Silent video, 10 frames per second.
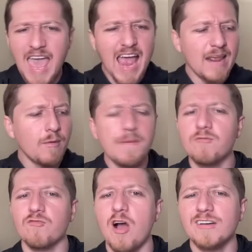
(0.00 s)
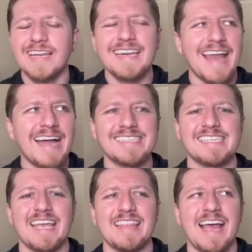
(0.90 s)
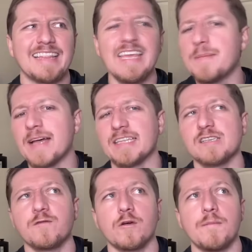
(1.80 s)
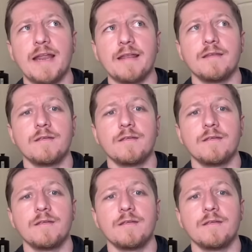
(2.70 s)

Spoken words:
And it would be wrong to not say that. Think about this for a minute.